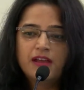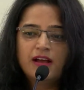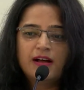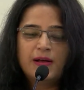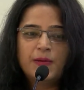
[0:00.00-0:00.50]

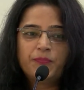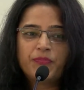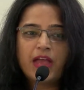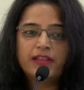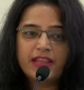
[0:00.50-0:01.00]
Um,
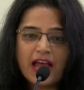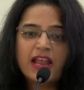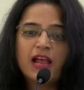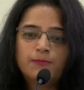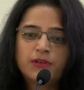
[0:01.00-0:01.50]
and that
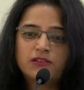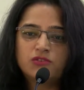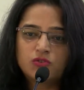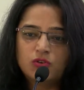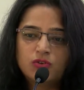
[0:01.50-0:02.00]
helped us
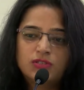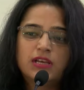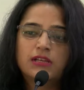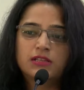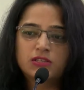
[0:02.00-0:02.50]
to, you know,
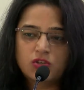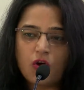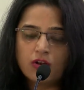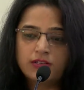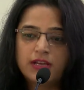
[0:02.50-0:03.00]
take this
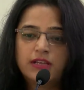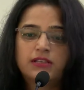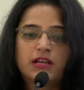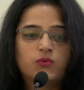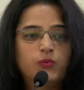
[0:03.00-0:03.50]
content
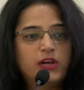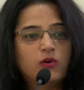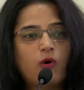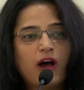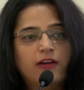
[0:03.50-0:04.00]
that we
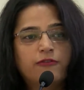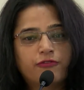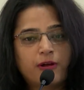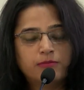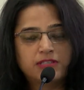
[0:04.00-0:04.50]
acquire
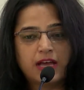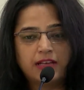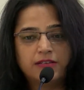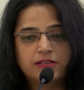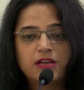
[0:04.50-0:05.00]
from
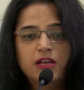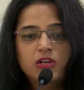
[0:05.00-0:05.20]
talent